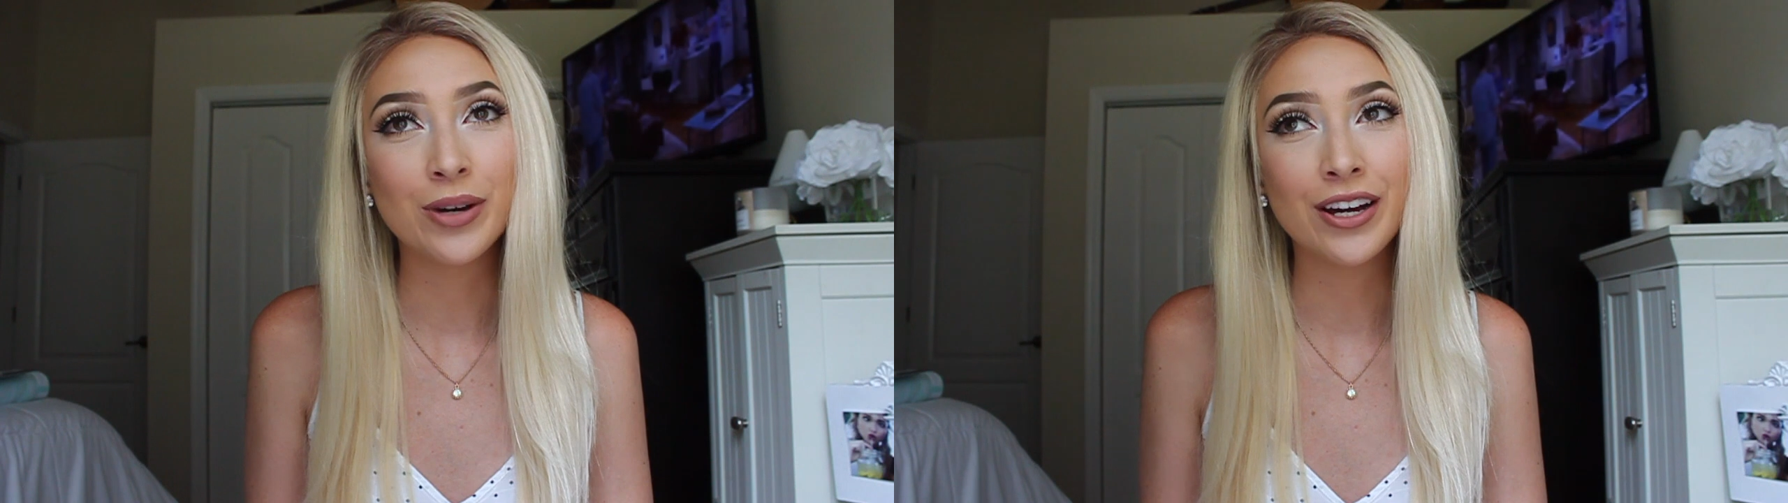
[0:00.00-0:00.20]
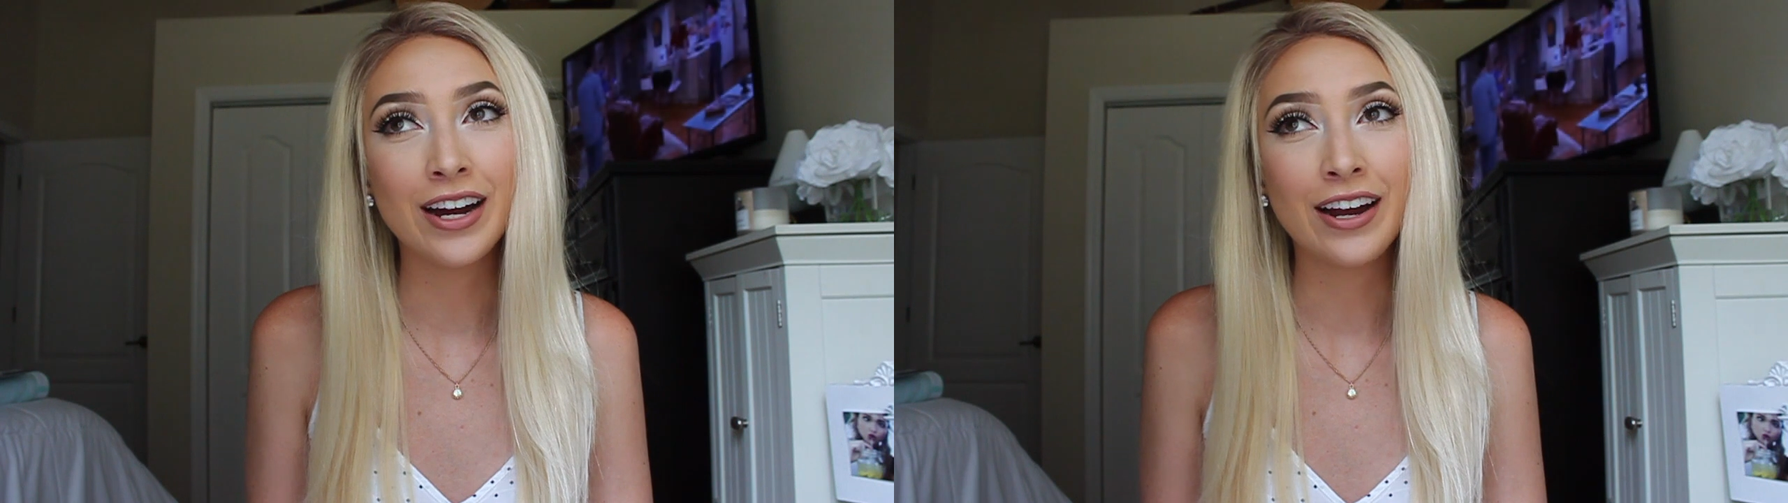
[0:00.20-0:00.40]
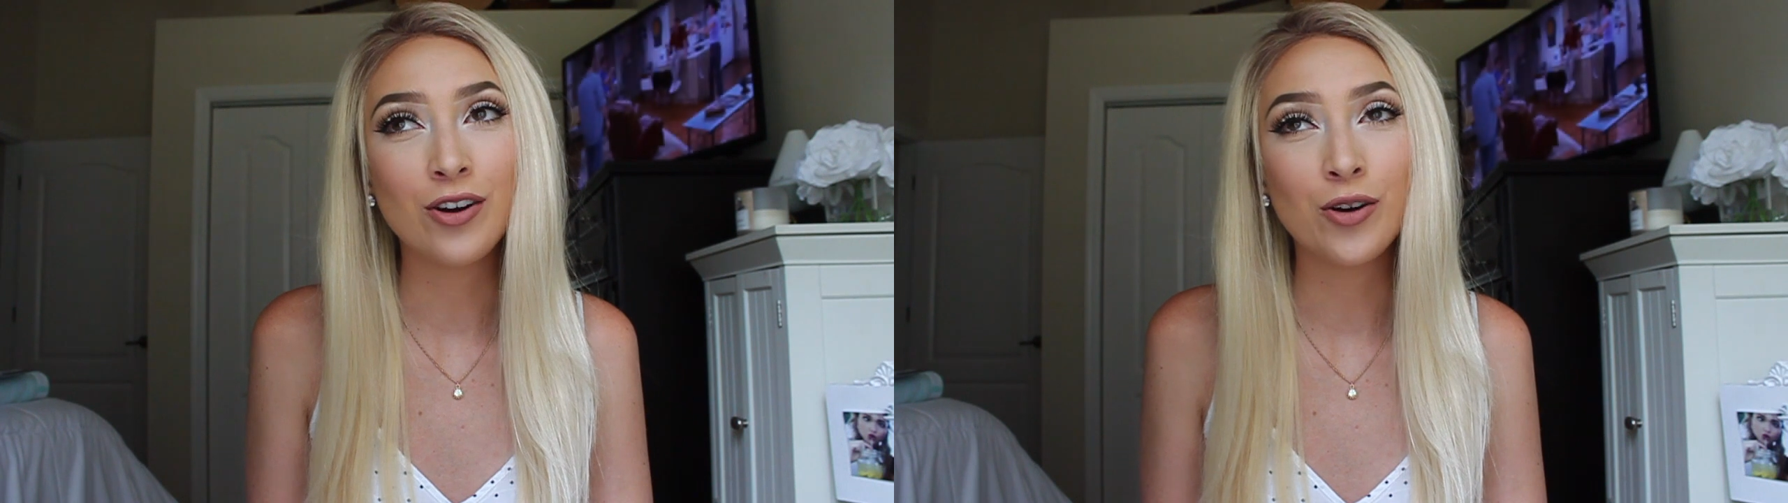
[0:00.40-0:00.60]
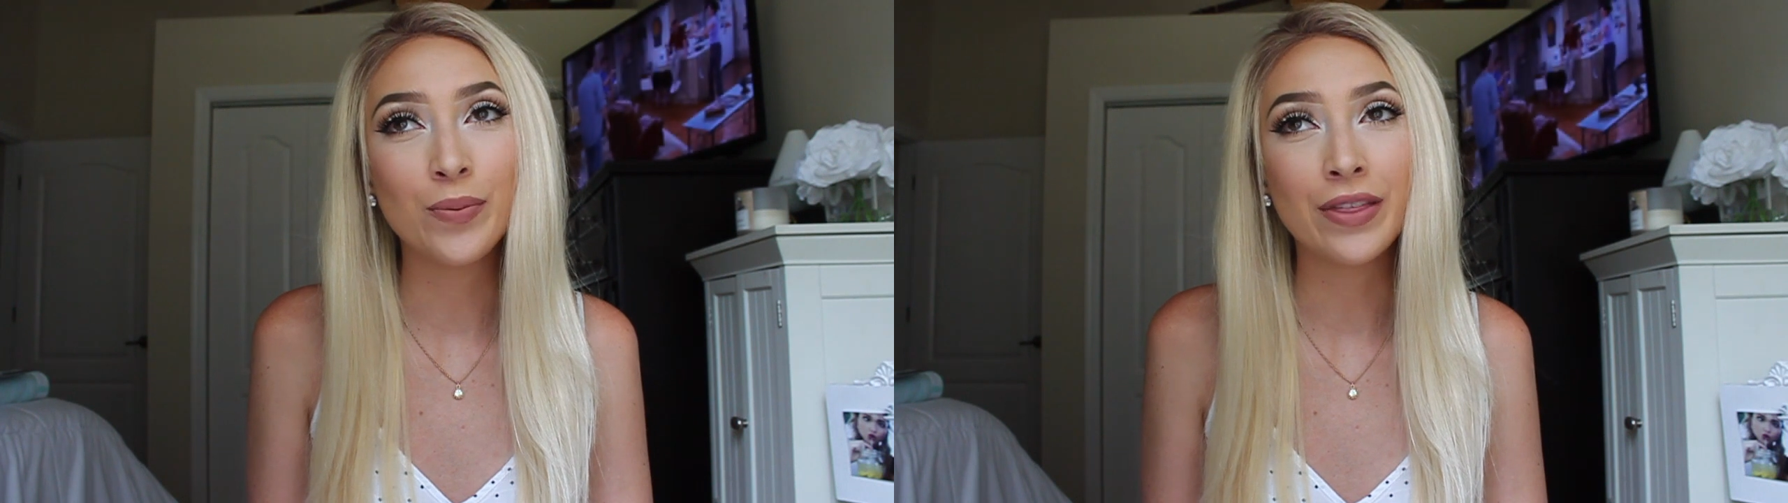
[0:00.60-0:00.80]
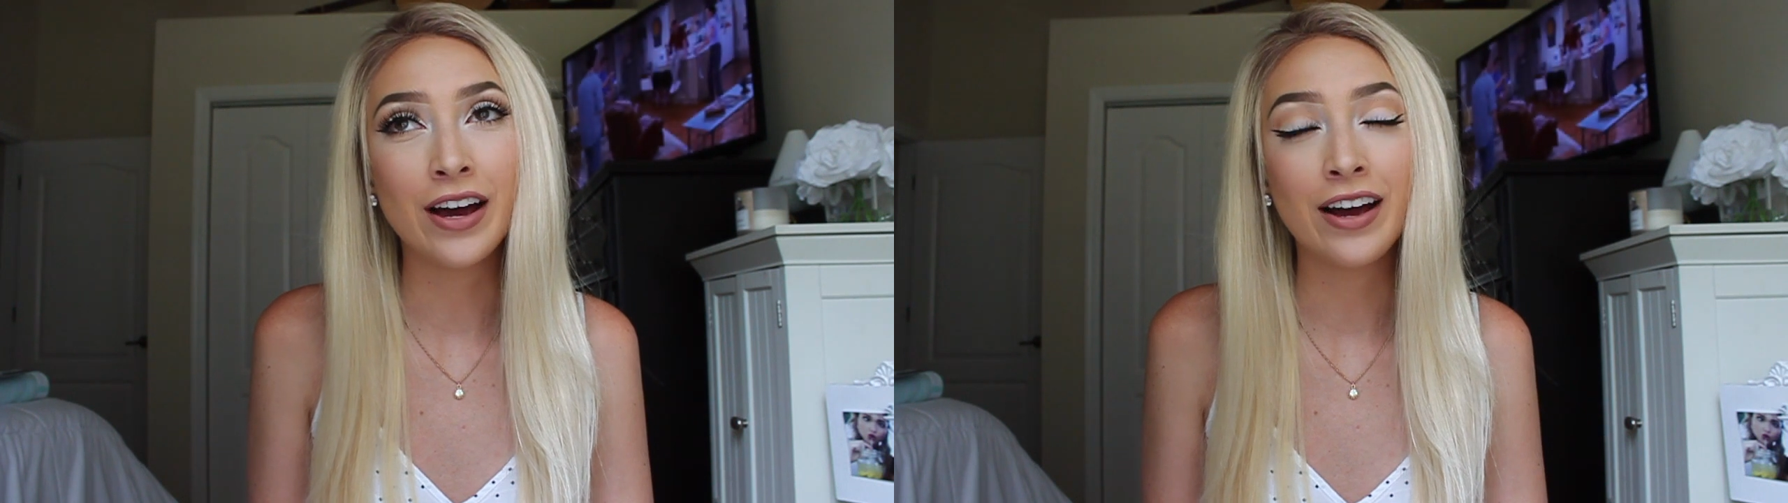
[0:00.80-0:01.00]
but I
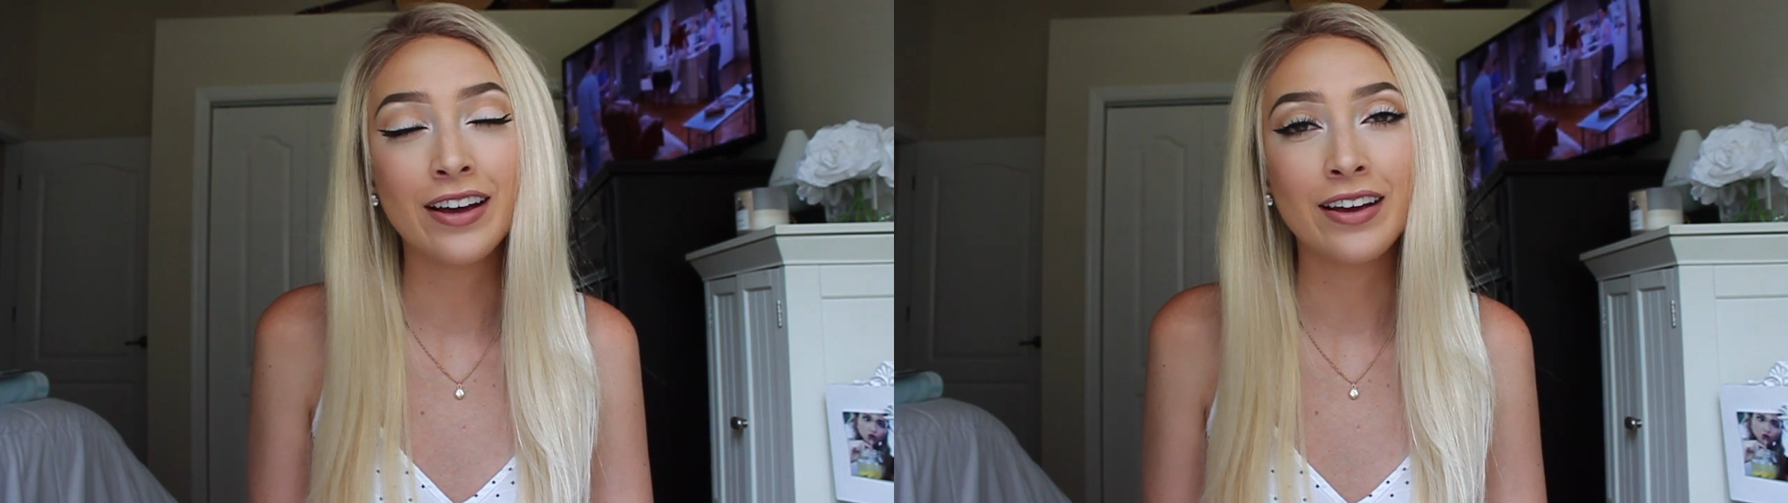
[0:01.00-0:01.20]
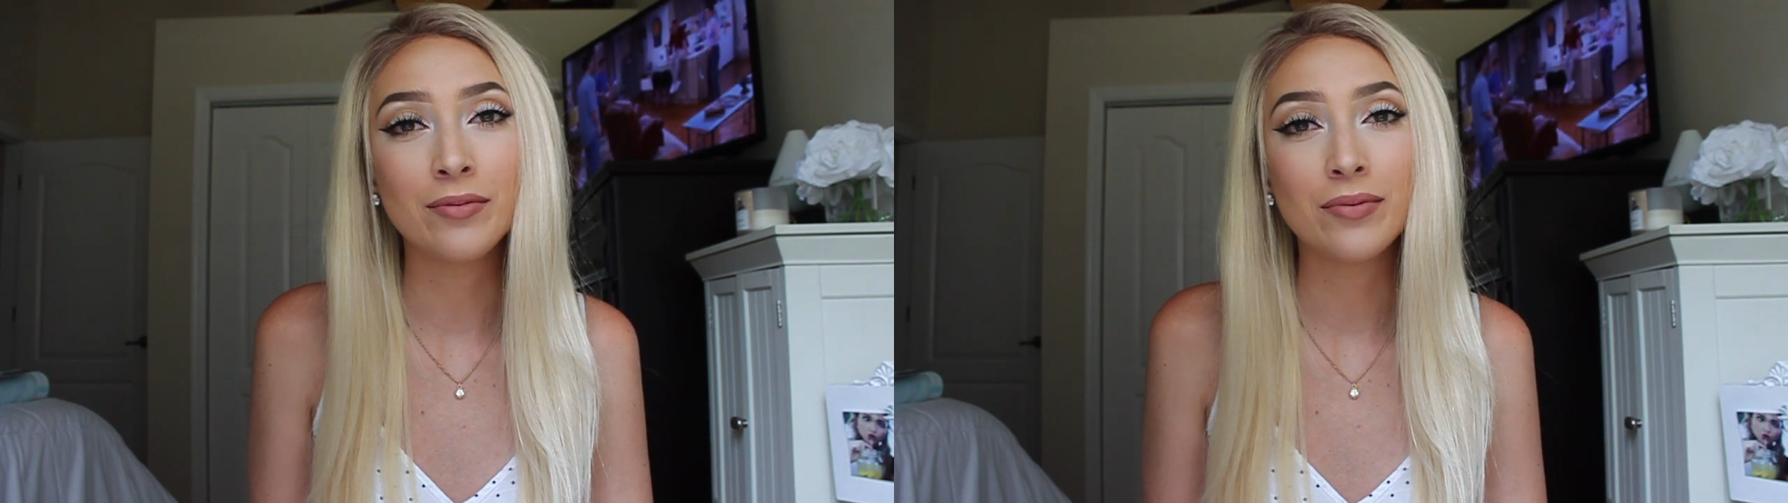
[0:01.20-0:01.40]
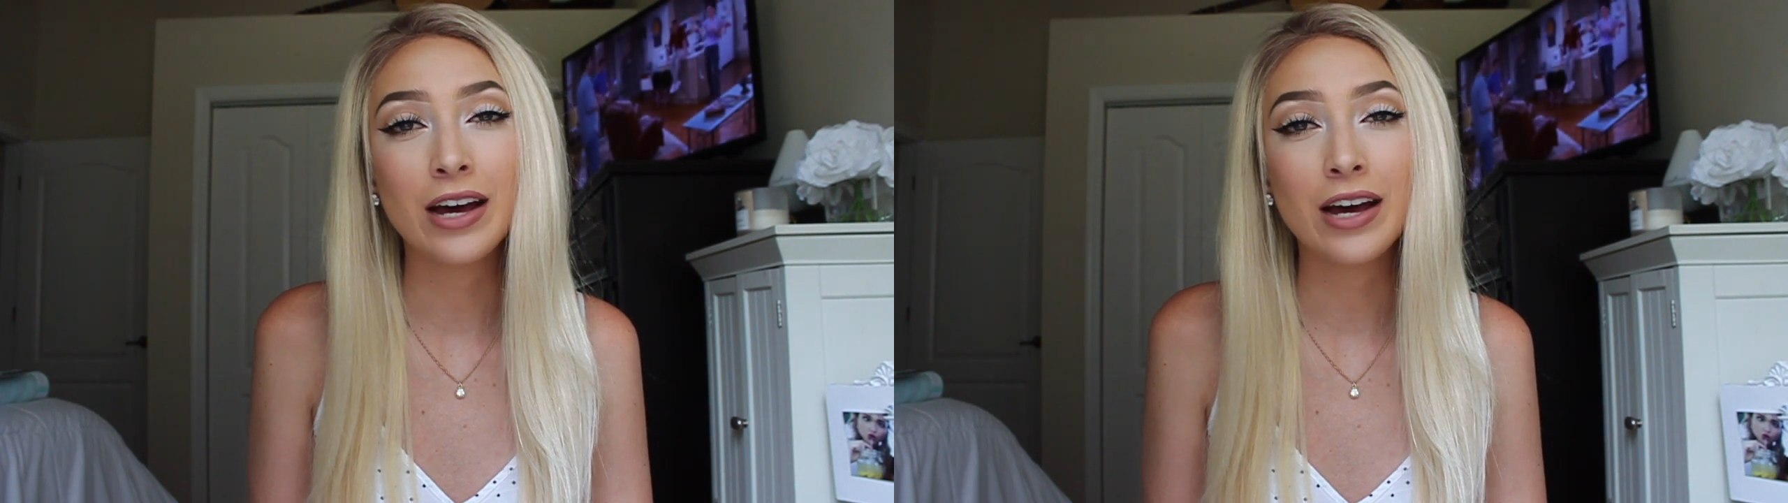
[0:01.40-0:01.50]
hope that it